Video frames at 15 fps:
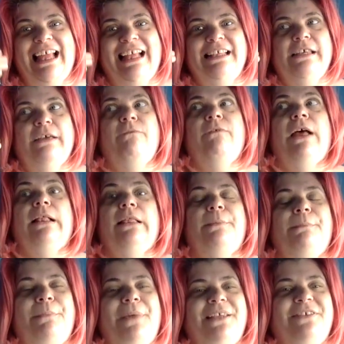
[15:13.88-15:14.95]

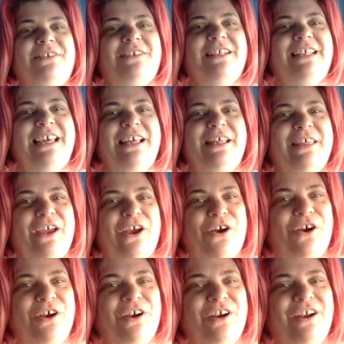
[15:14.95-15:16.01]
developmentally there
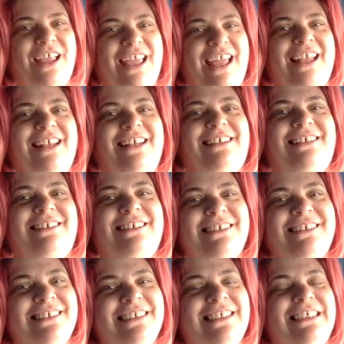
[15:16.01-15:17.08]
yet
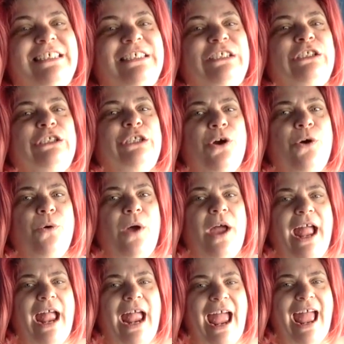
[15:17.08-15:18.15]
so
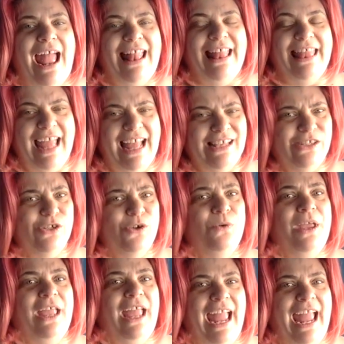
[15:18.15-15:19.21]
and that's
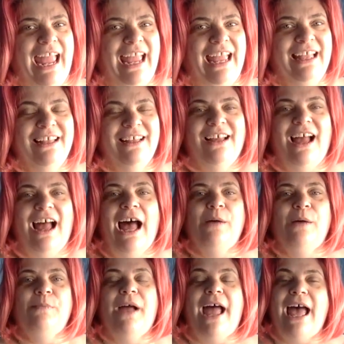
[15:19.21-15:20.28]
okay um,
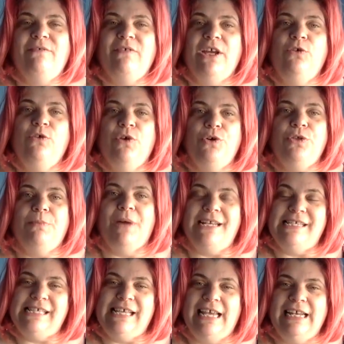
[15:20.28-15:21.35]
having growth
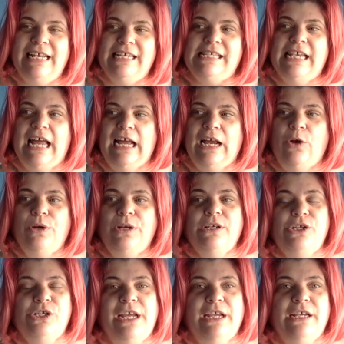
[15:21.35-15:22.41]
mindset is not going to
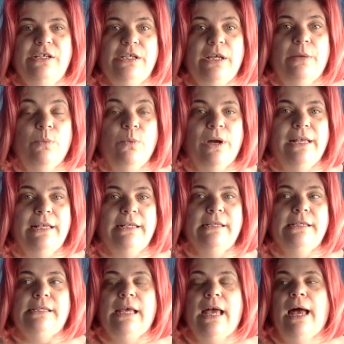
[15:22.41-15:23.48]
change
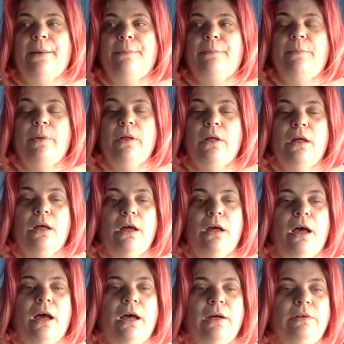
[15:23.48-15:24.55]
someone's um,
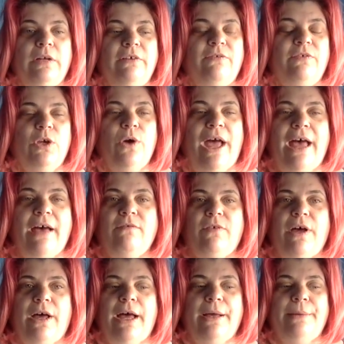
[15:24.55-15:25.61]
uh, if you have
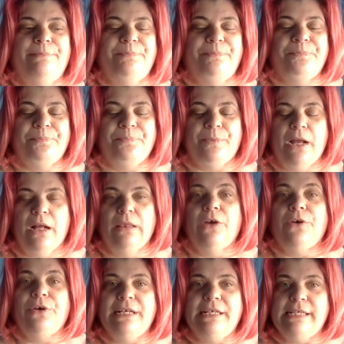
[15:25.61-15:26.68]
um, a
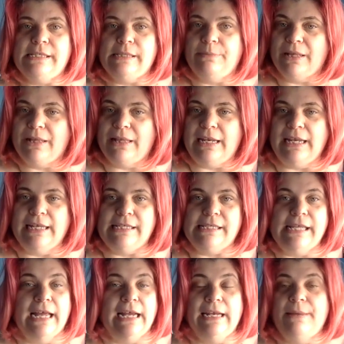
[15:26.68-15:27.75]
learning disability it's
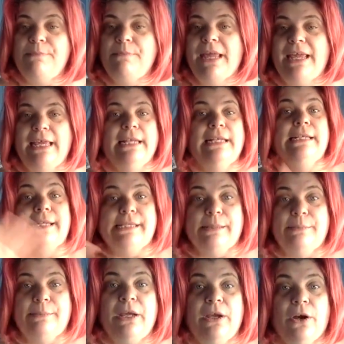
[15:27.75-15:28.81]
not going to make it
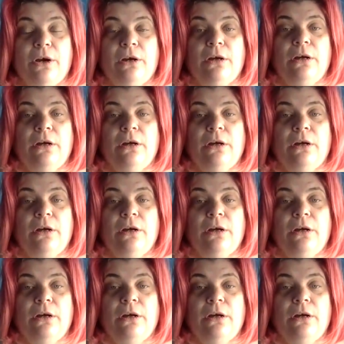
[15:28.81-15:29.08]
disappear